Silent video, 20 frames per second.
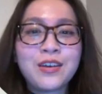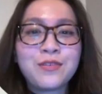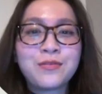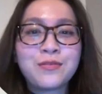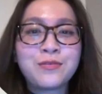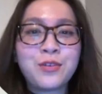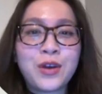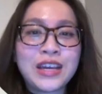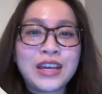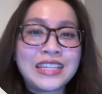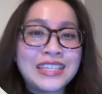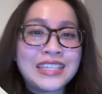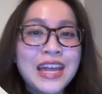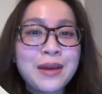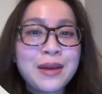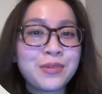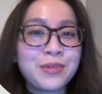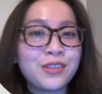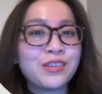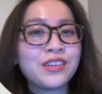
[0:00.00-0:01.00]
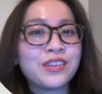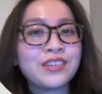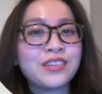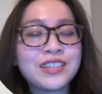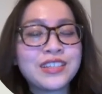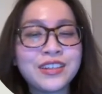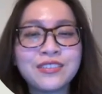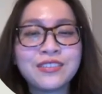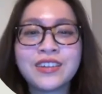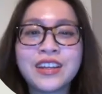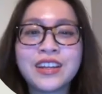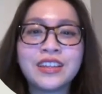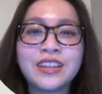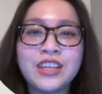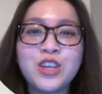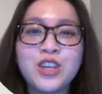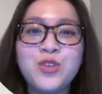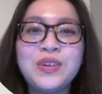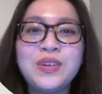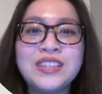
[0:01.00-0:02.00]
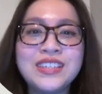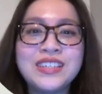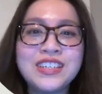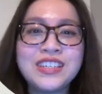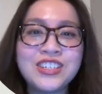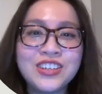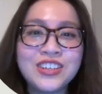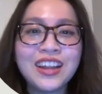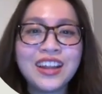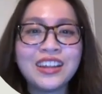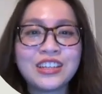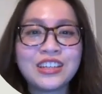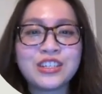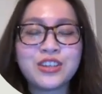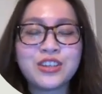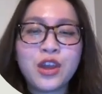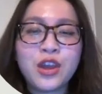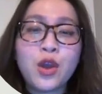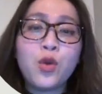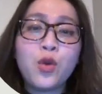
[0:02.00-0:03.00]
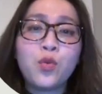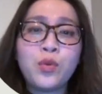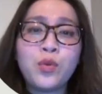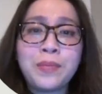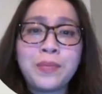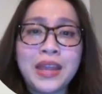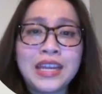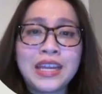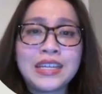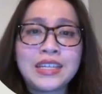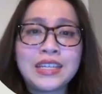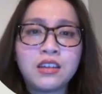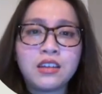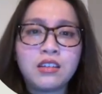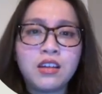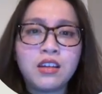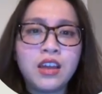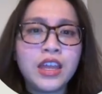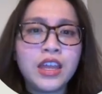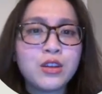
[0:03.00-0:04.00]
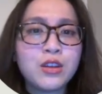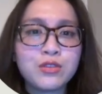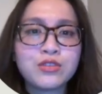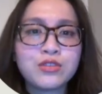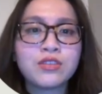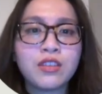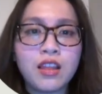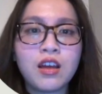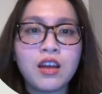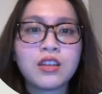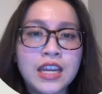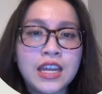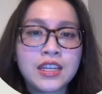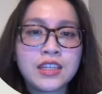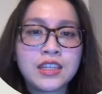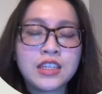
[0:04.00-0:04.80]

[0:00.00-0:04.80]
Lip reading: For example, during the UBC challenge, we made a huge loss.